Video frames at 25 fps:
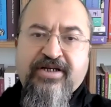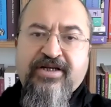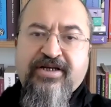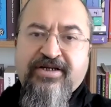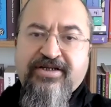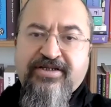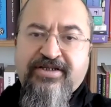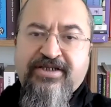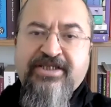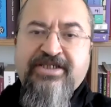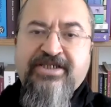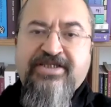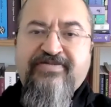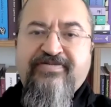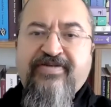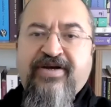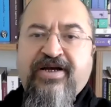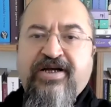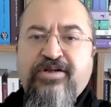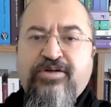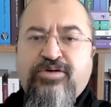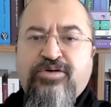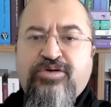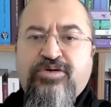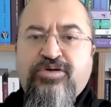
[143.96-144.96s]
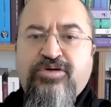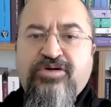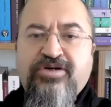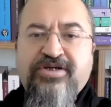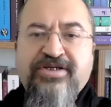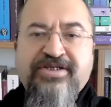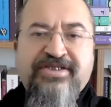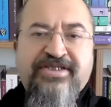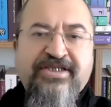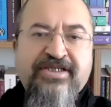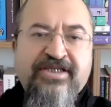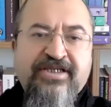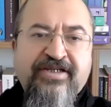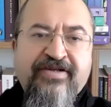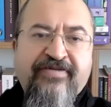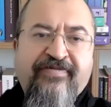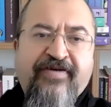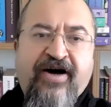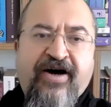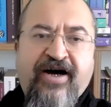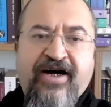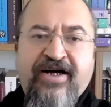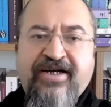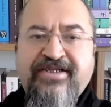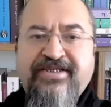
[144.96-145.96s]
This value
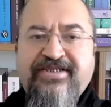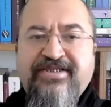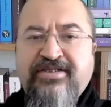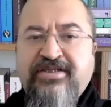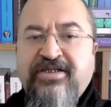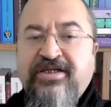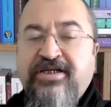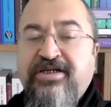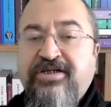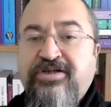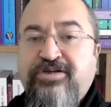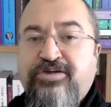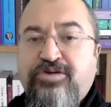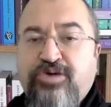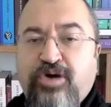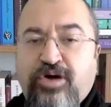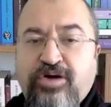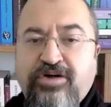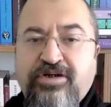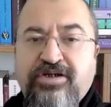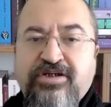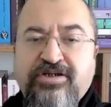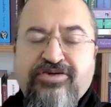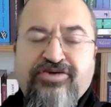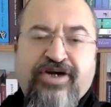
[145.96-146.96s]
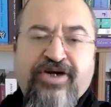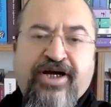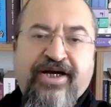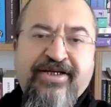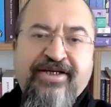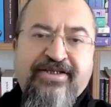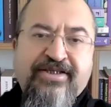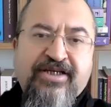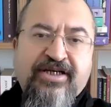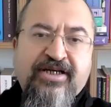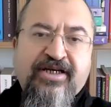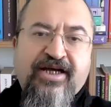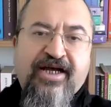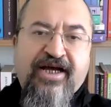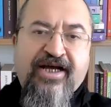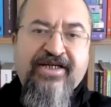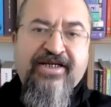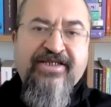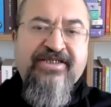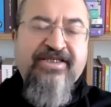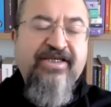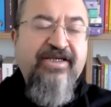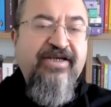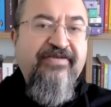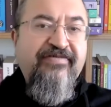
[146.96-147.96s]
signifies the internal rate at
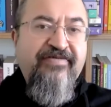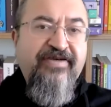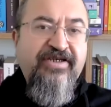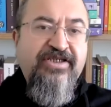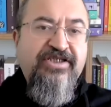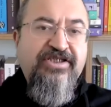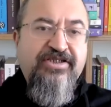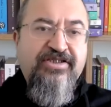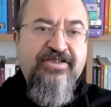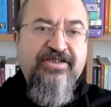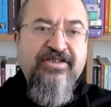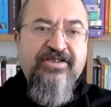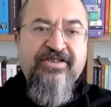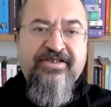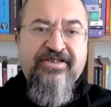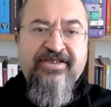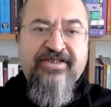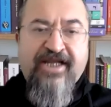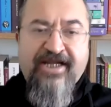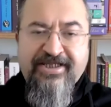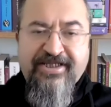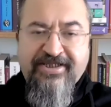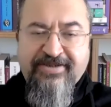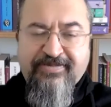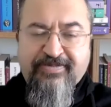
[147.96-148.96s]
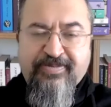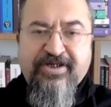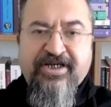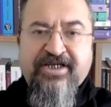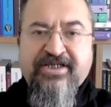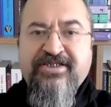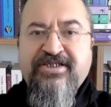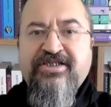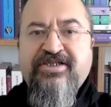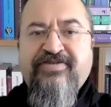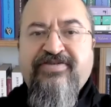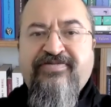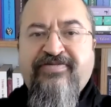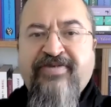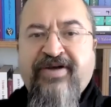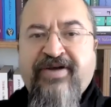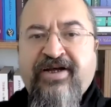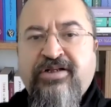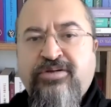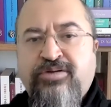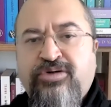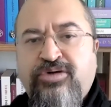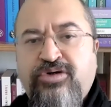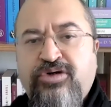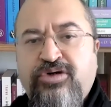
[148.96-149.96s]
which the net present
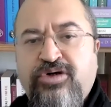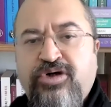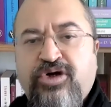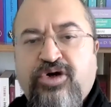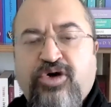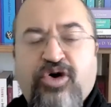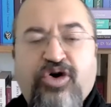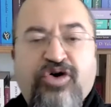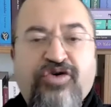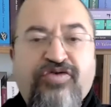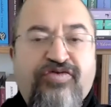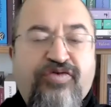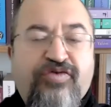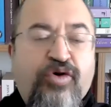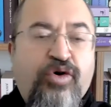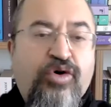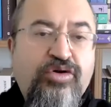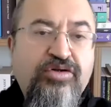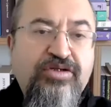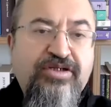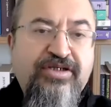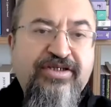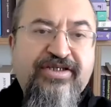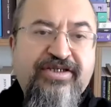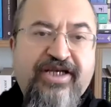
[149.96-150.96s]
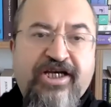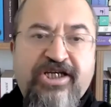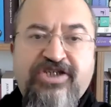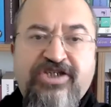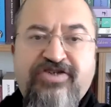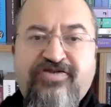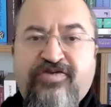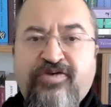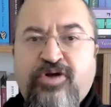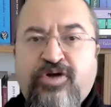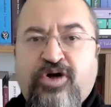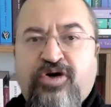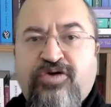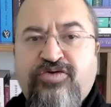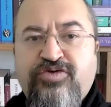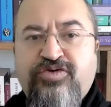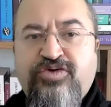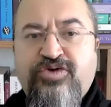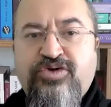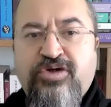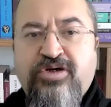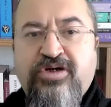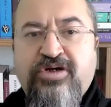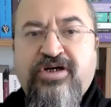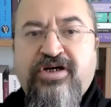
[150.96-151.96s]
value of all the cash flows
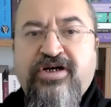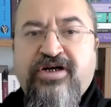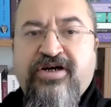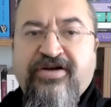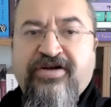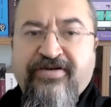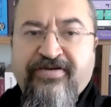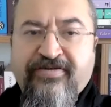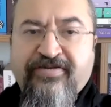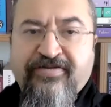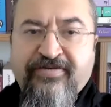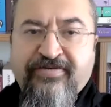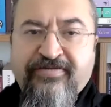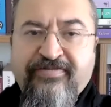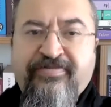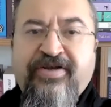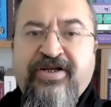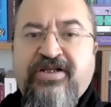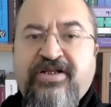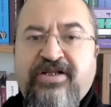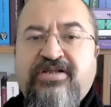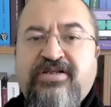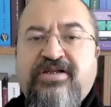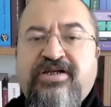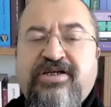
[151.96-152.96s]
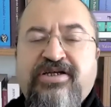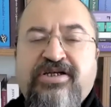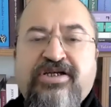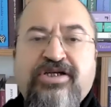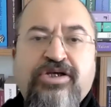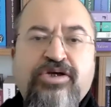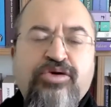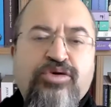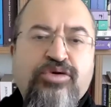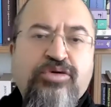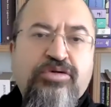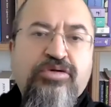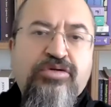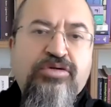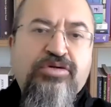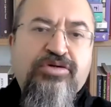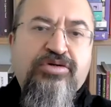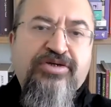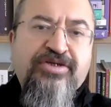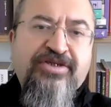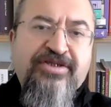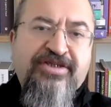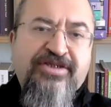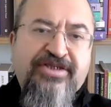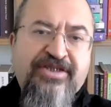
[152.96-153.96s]
will equal
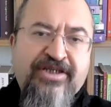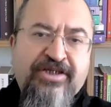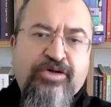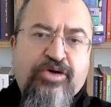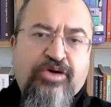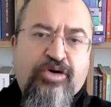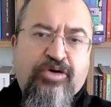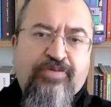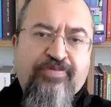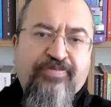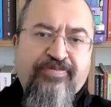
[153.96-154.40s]
zero.